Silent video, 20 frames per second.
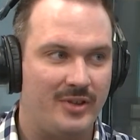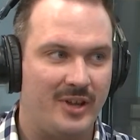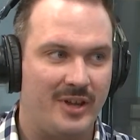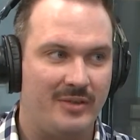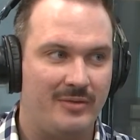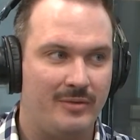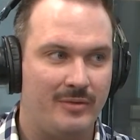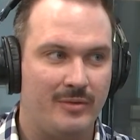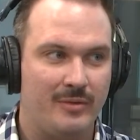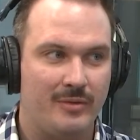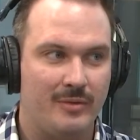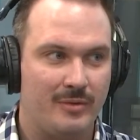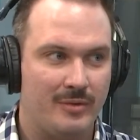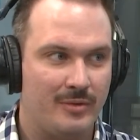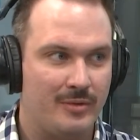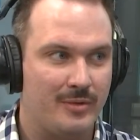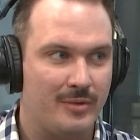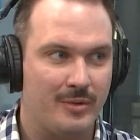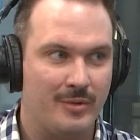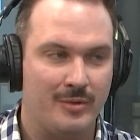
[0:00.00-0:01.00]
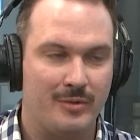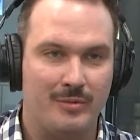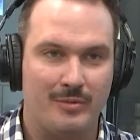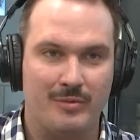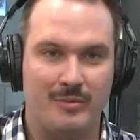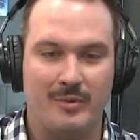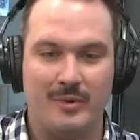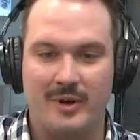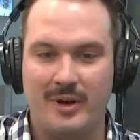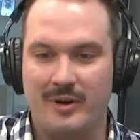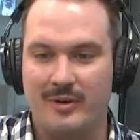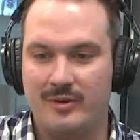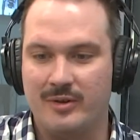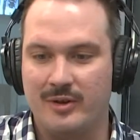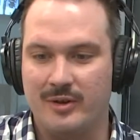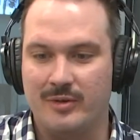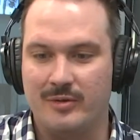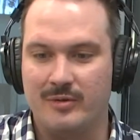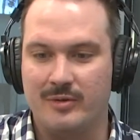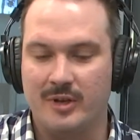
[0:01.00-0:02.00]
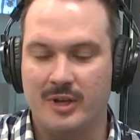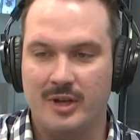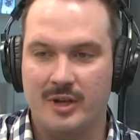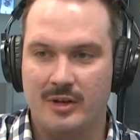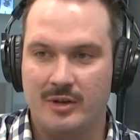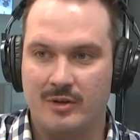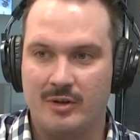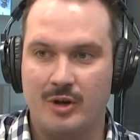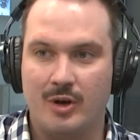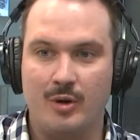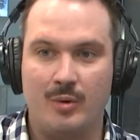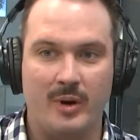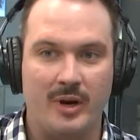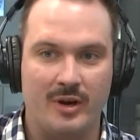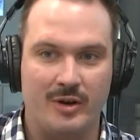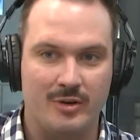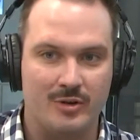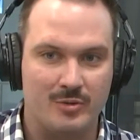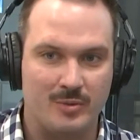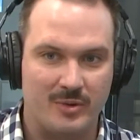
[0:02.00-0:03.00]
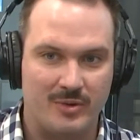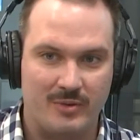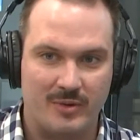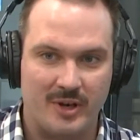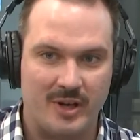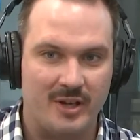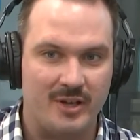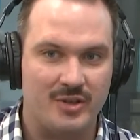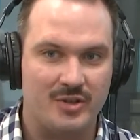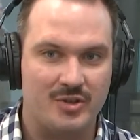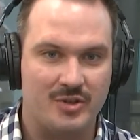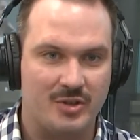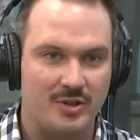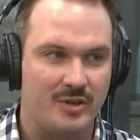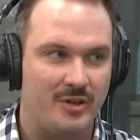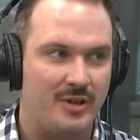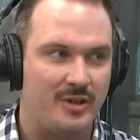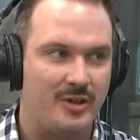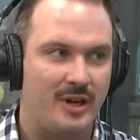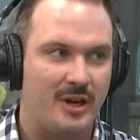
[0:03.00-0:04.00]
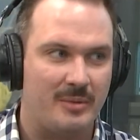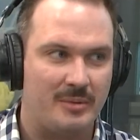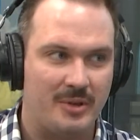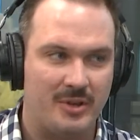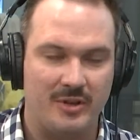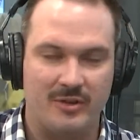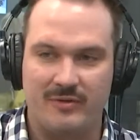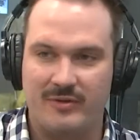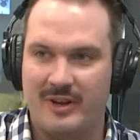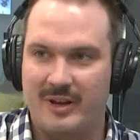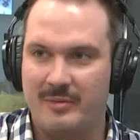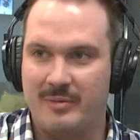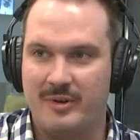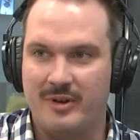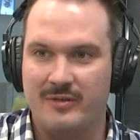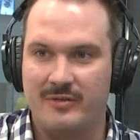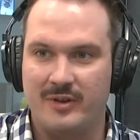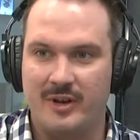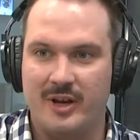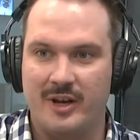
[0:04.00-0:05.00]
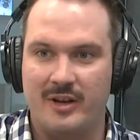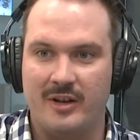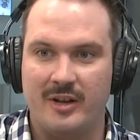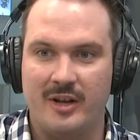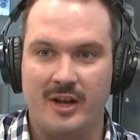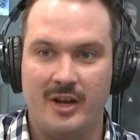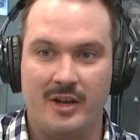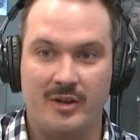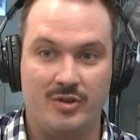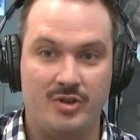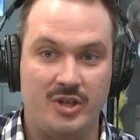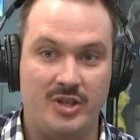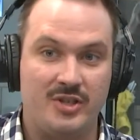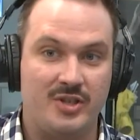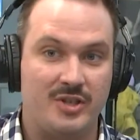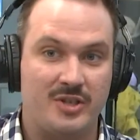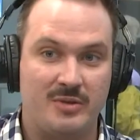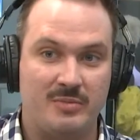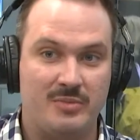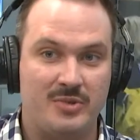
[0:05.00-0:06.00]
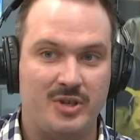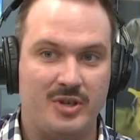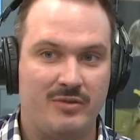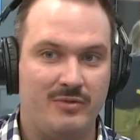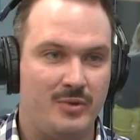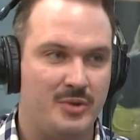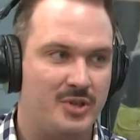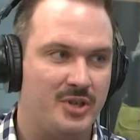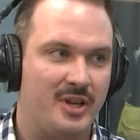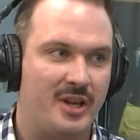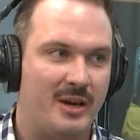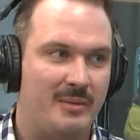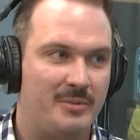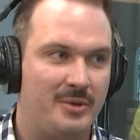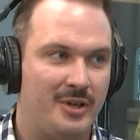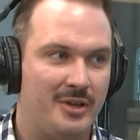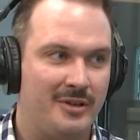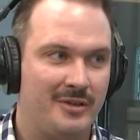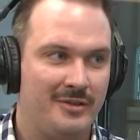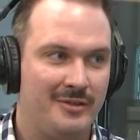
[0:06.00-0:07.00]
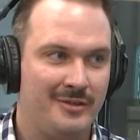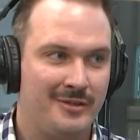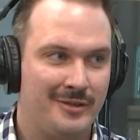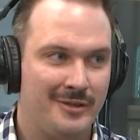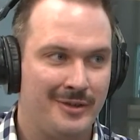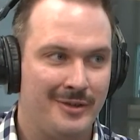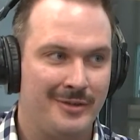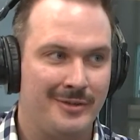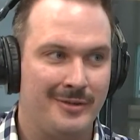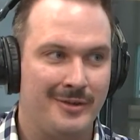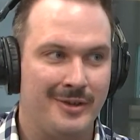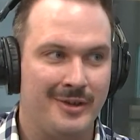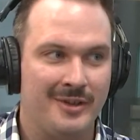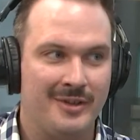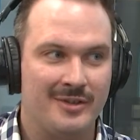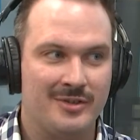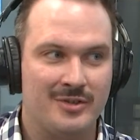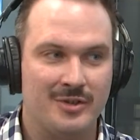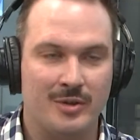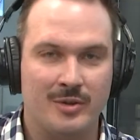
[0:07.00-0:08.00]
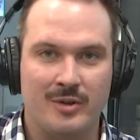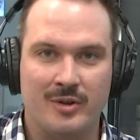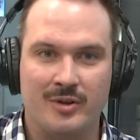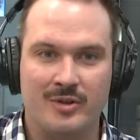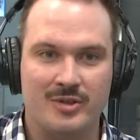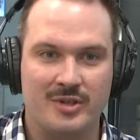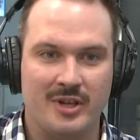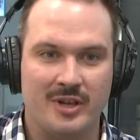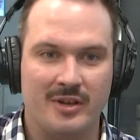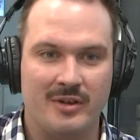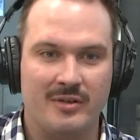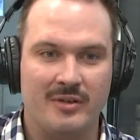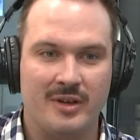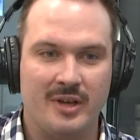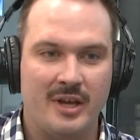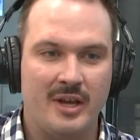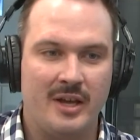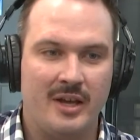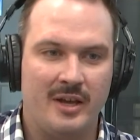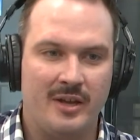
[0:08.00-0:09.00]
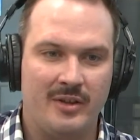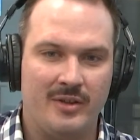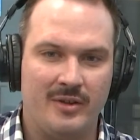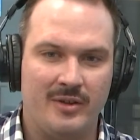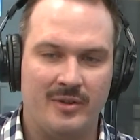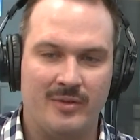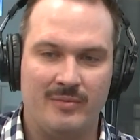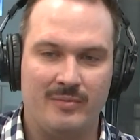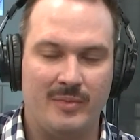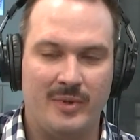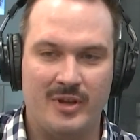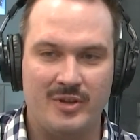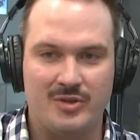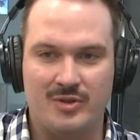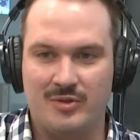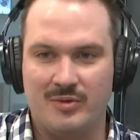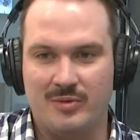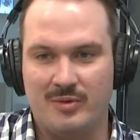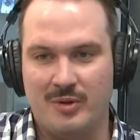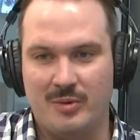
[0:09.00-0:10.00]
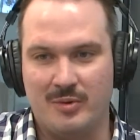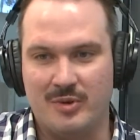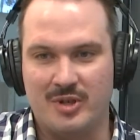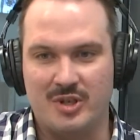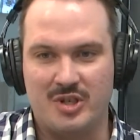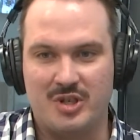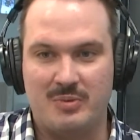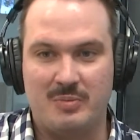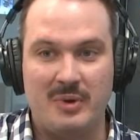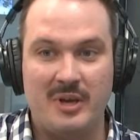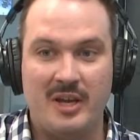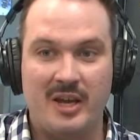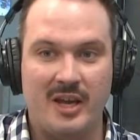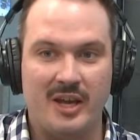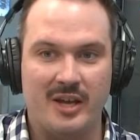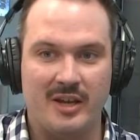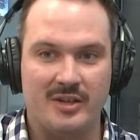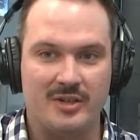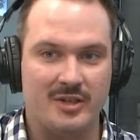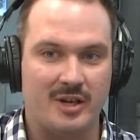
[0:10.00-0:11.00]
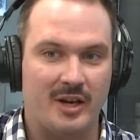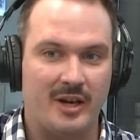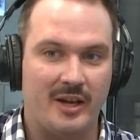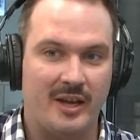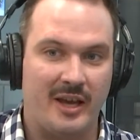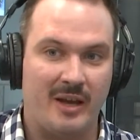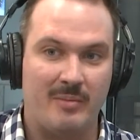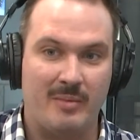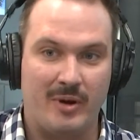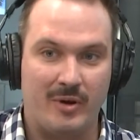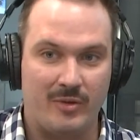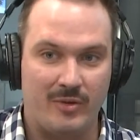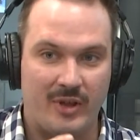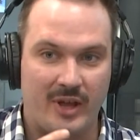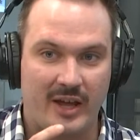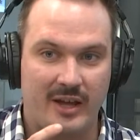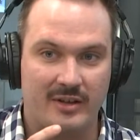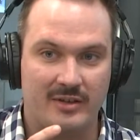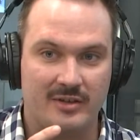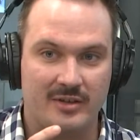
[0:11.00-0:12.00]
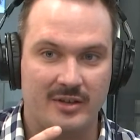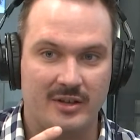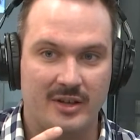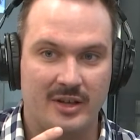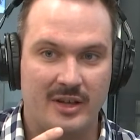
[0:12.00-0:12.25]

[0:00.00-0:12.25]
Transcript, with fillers: That right. Th- throughout, you know, co-heirs with Christ and adopted in the family of God. Jesus himself was adopted, mm-hmm. right? So there's a there as you, you were just speaking and talking about that.